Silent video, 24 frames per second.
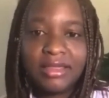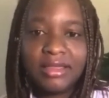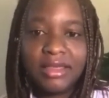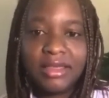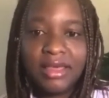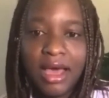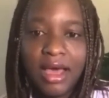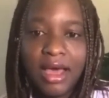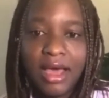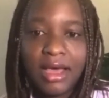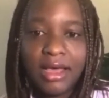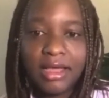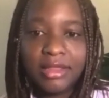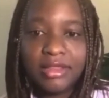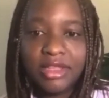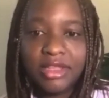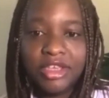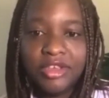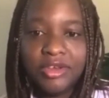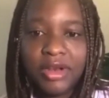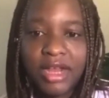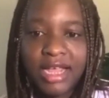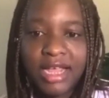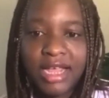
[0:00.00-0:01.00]
the
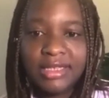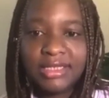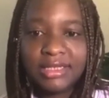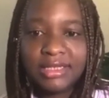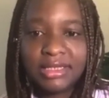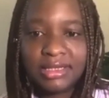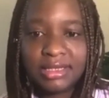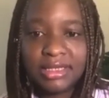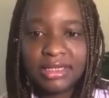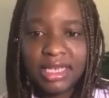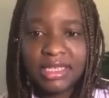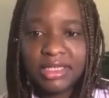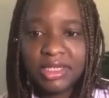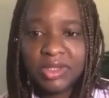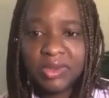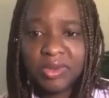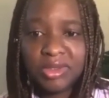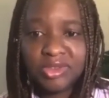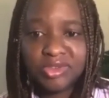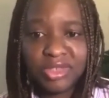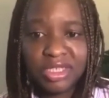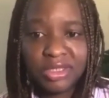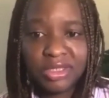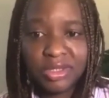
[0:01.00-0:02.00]
United States with
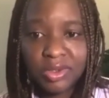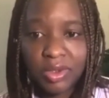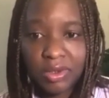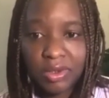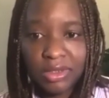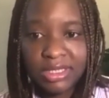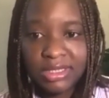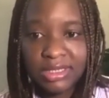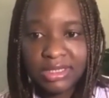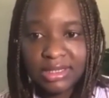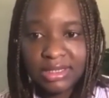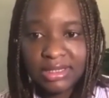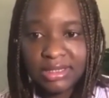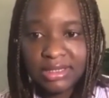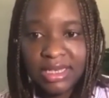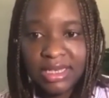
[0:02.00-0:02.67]
resources,